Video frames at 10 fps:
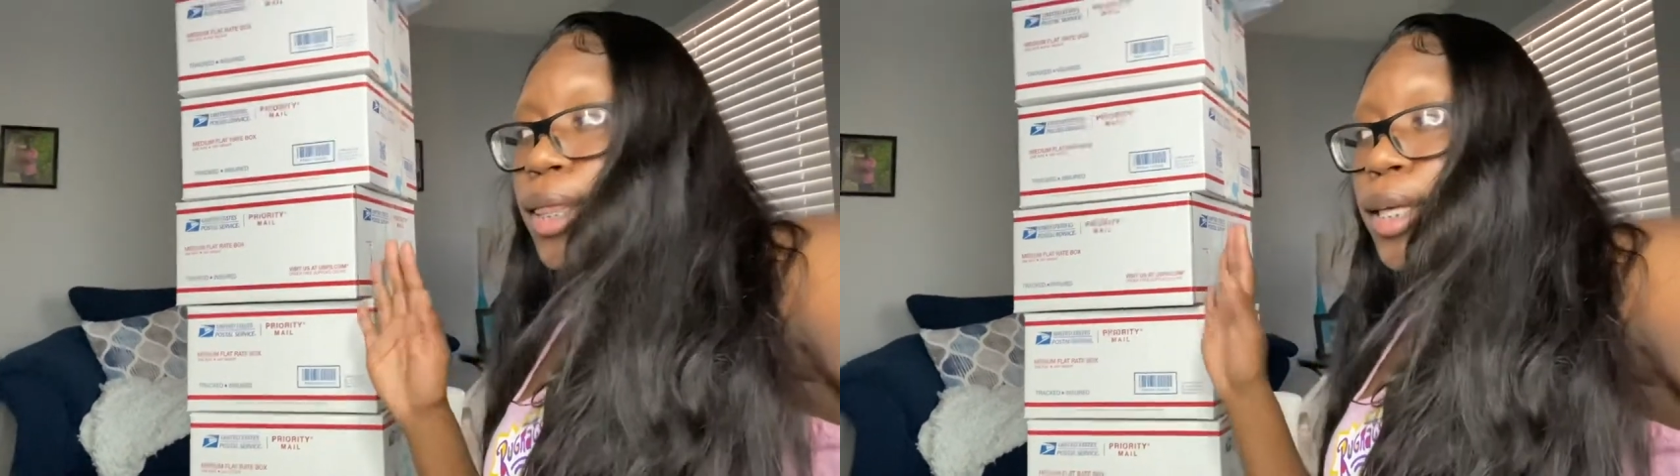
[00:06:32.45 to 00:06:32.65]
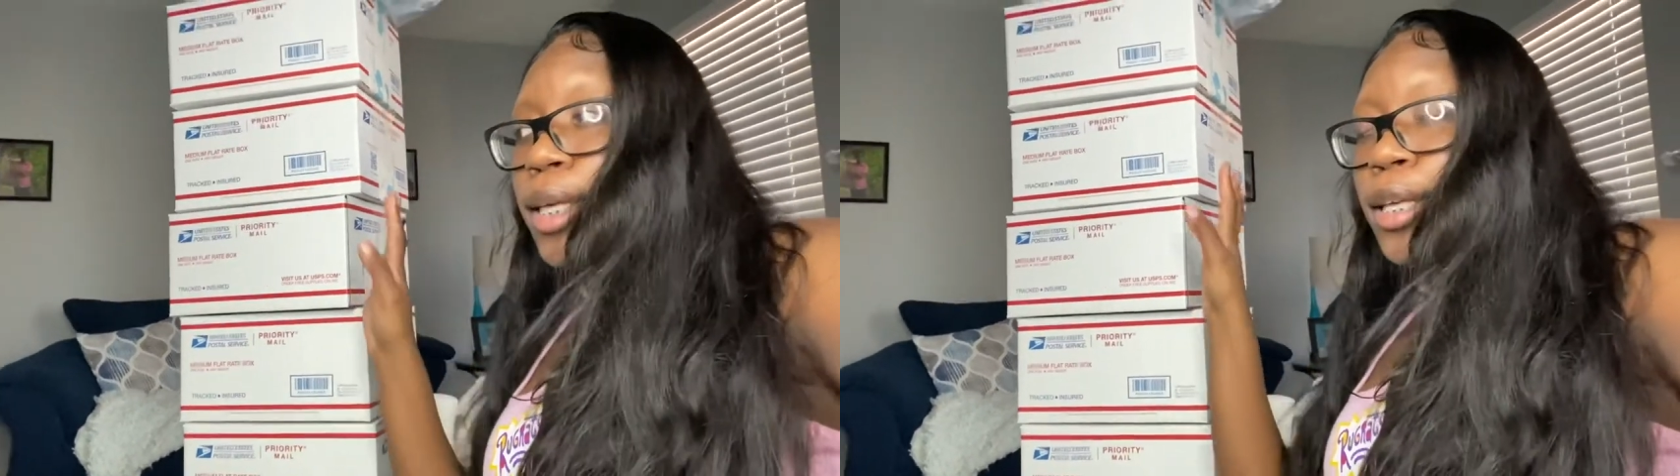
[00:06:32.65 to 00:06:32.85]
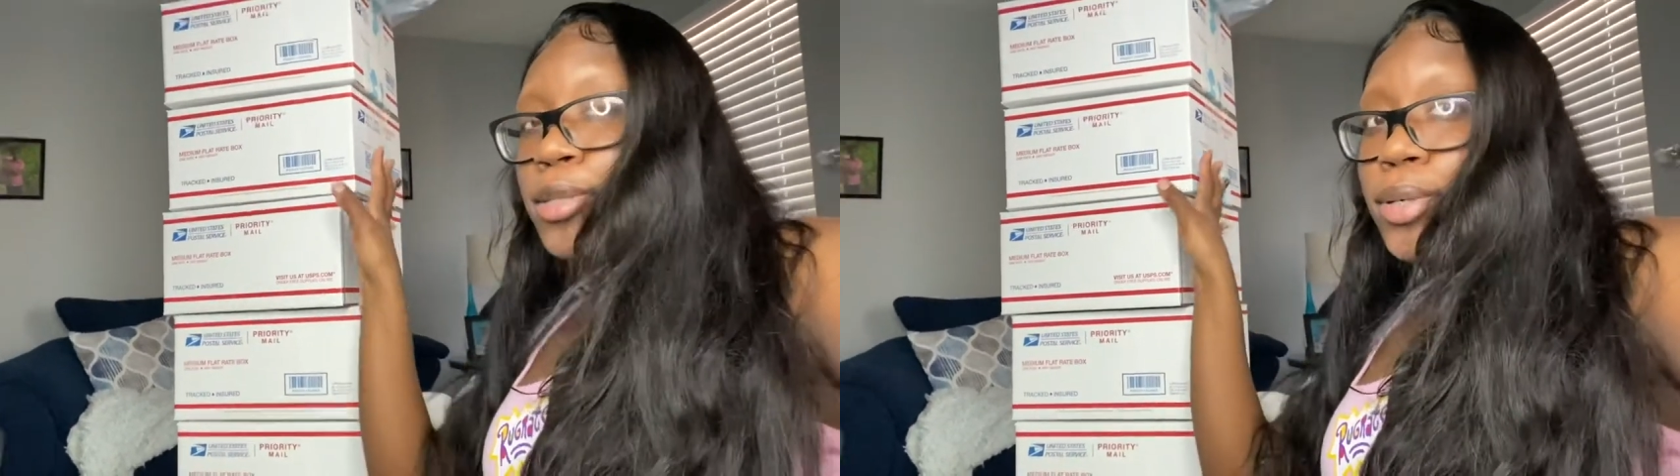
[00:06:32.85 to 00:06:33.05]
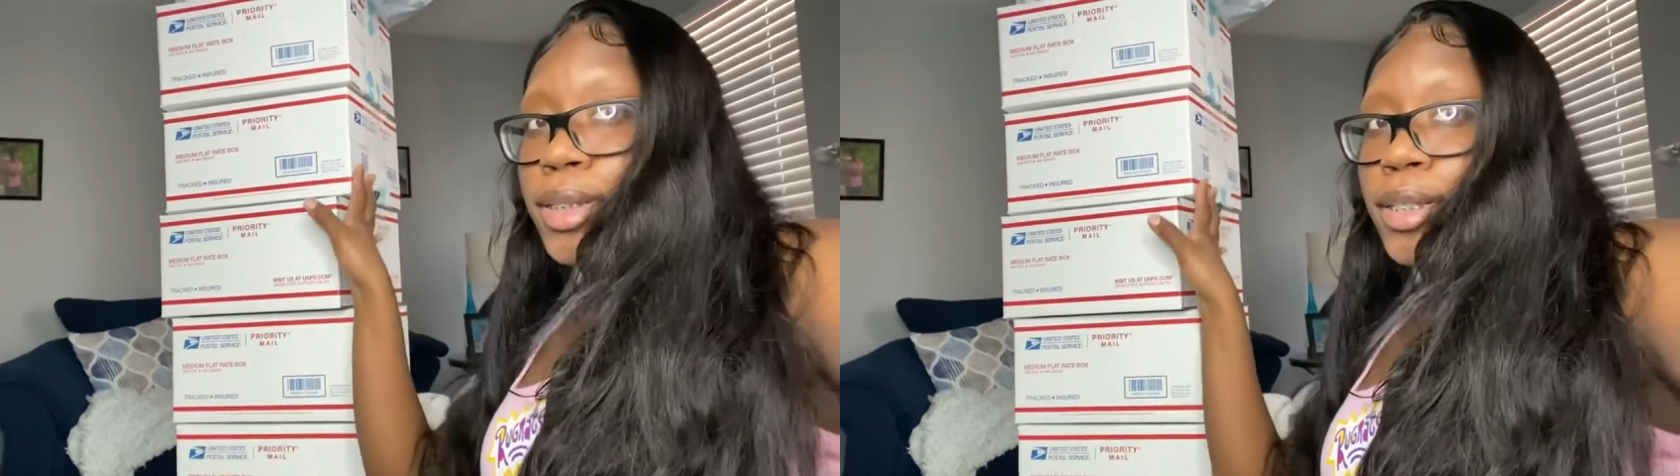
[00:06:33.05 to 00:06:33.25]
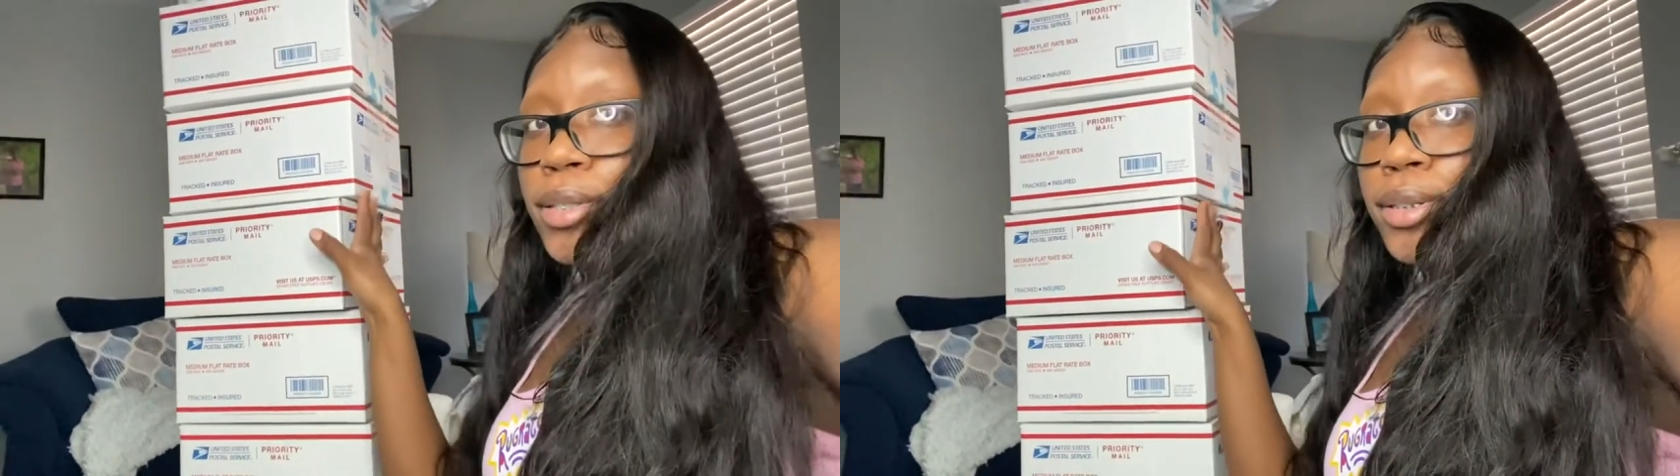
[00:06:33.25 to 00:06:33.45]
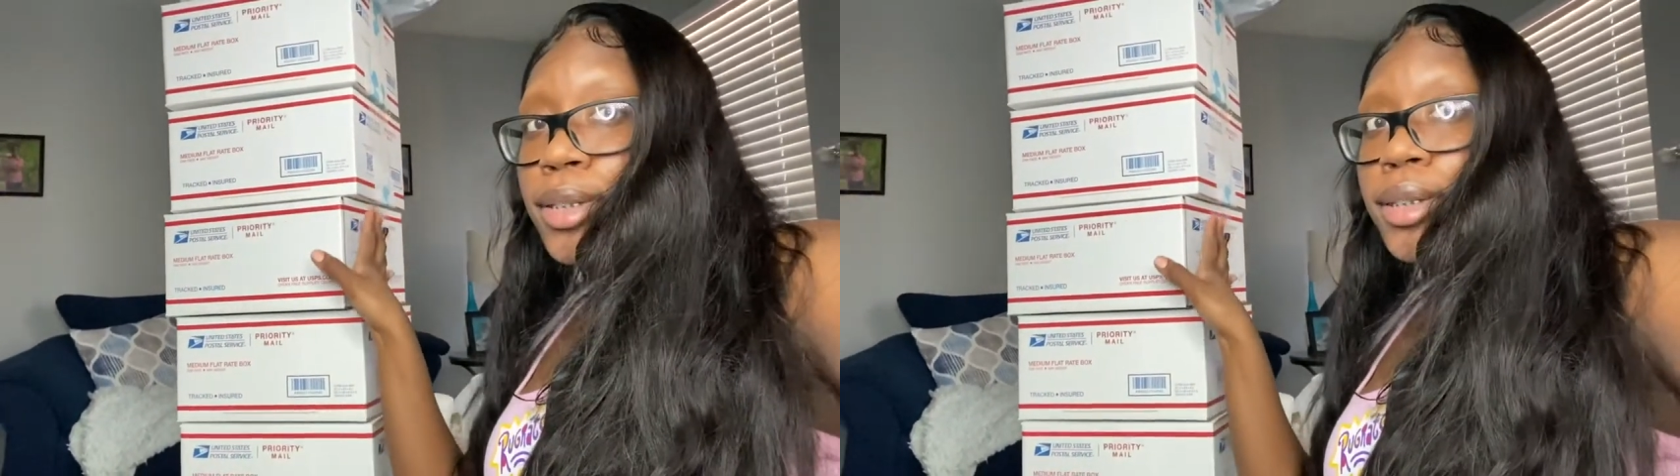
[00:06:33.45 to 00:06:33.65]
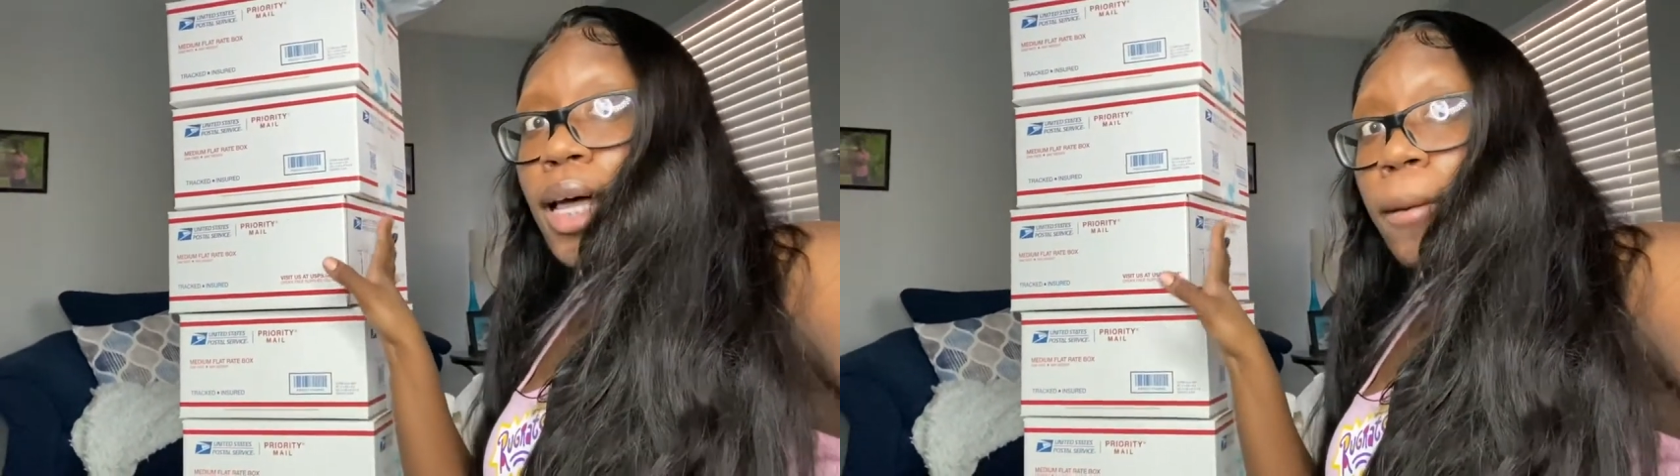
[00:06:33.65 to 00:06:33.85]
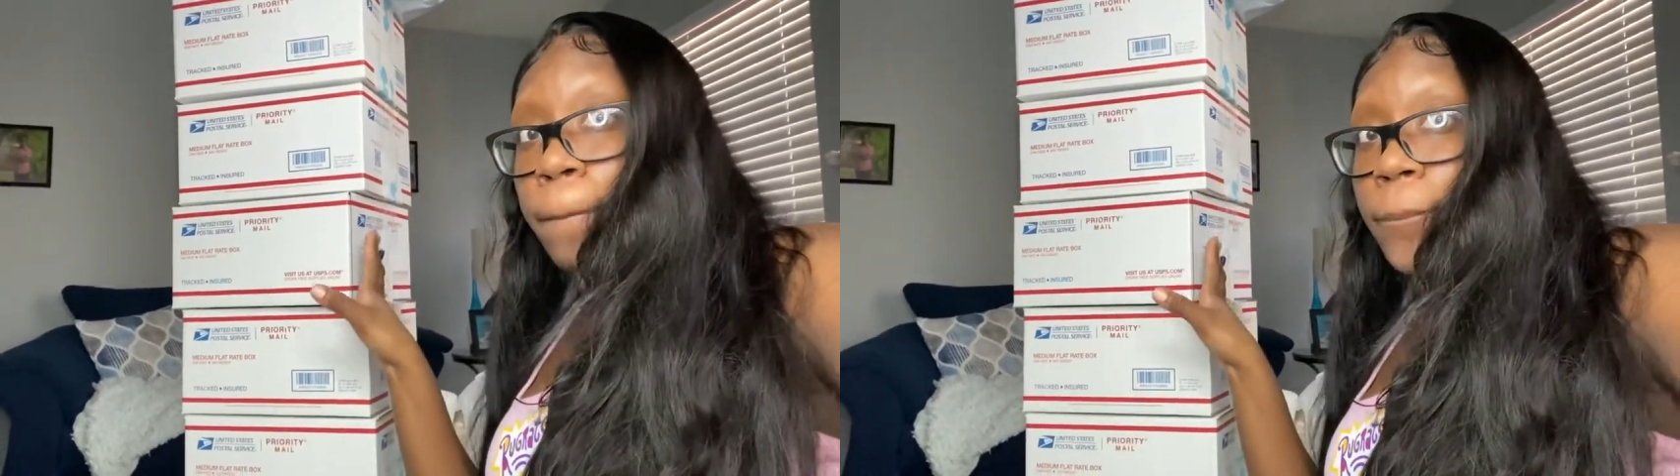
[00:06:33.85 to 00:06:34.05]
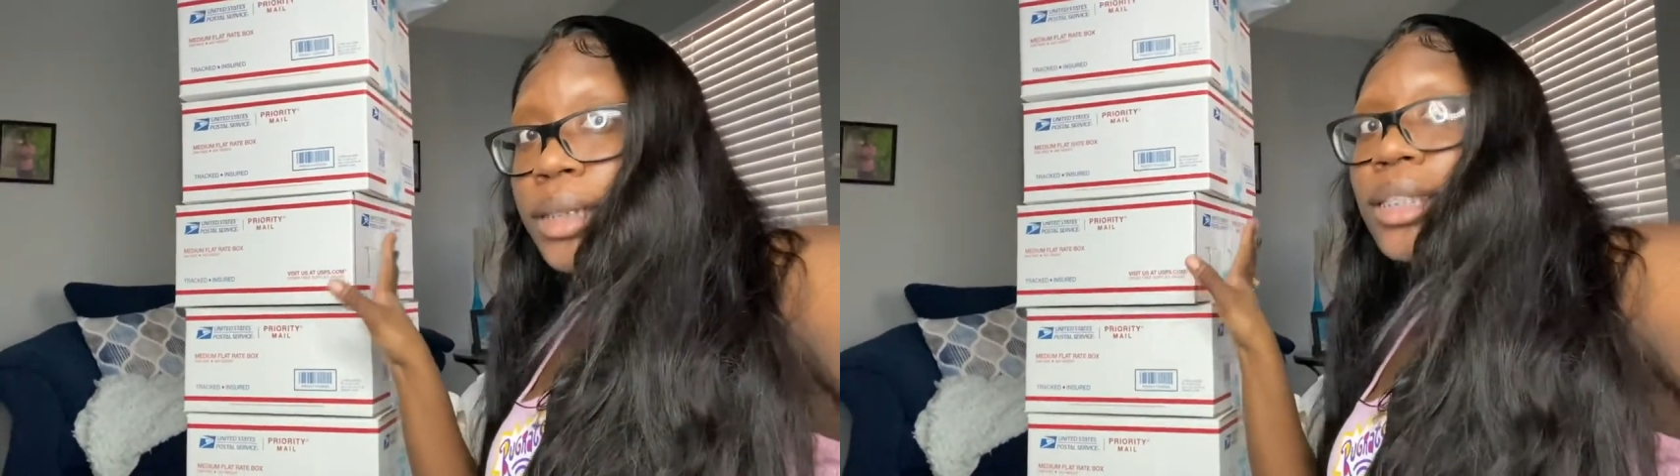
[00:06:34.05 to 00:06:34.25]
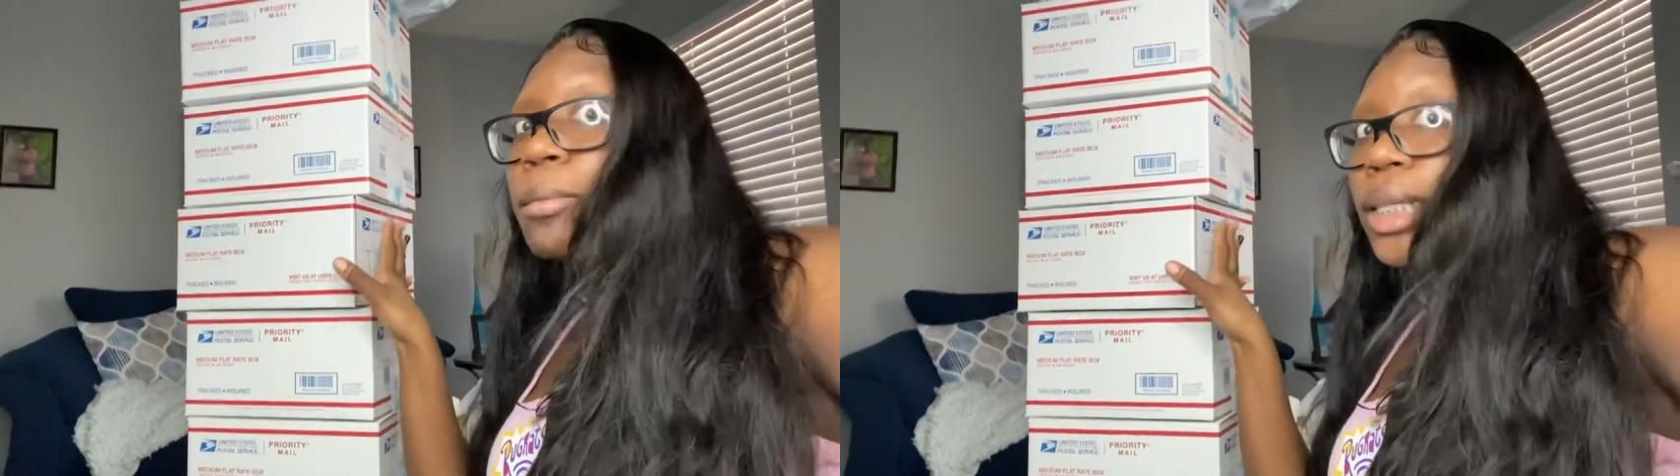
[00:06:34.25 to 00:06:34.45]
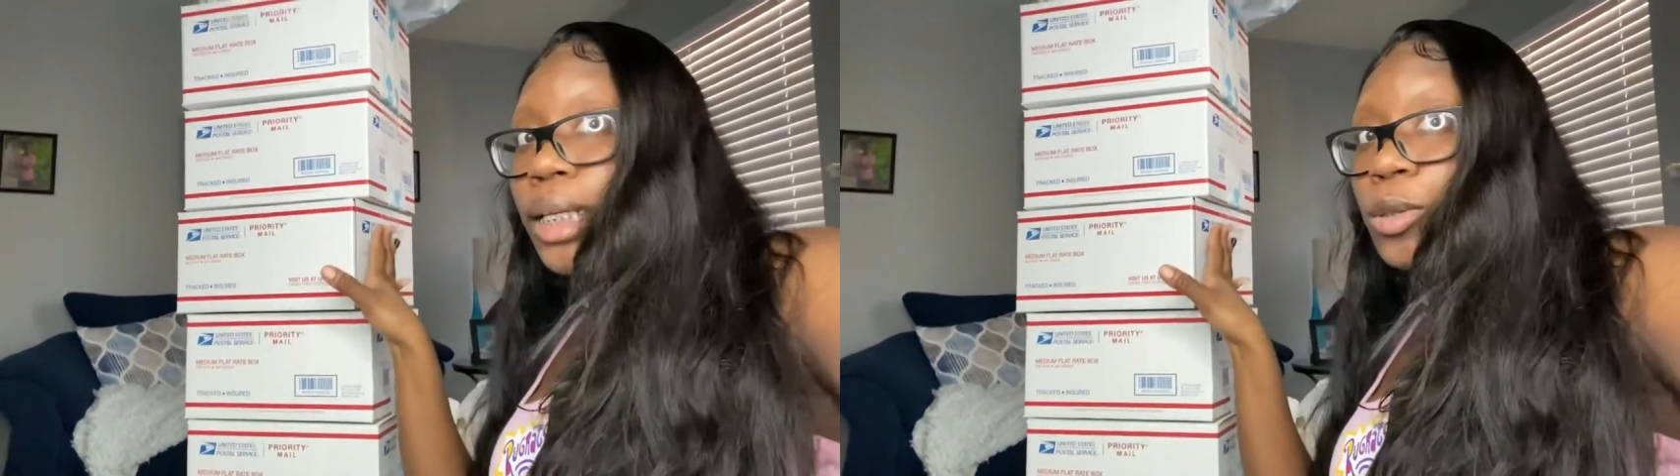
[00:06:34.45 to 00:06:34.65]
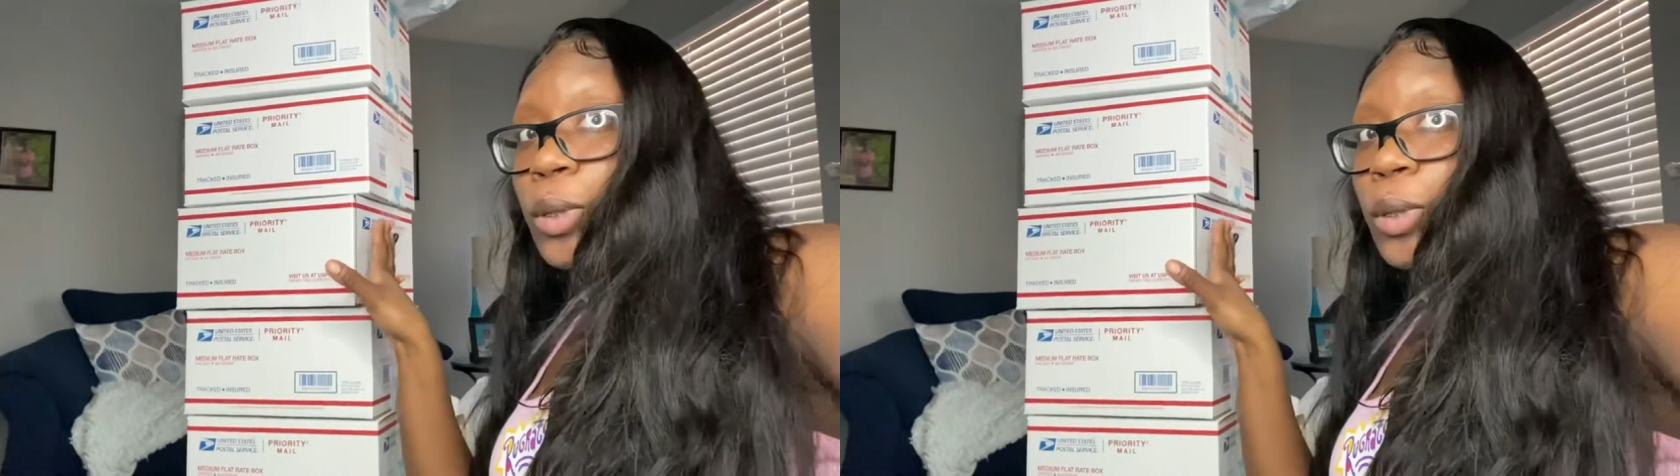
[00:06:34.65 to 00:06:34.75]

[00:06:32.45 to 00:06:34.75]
These were still some of these